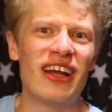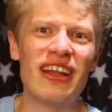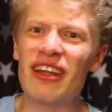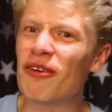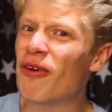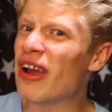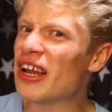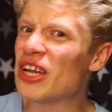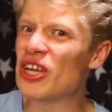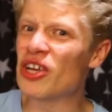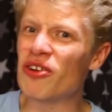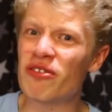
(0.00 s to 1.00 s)
and they're quite
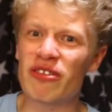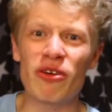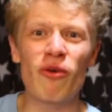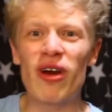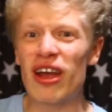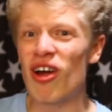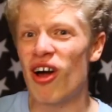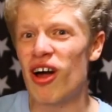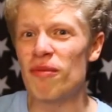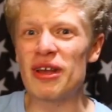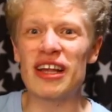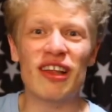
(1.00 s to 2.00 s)
cute and quite
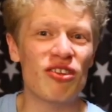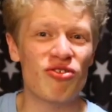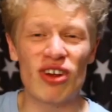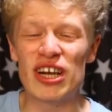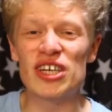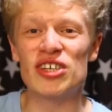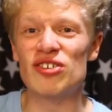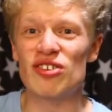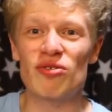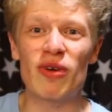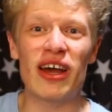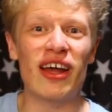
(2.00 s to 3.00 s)
calming illustrations
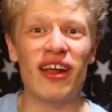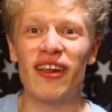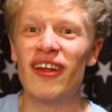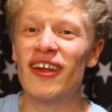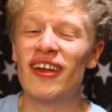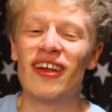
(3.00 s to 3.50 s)
as well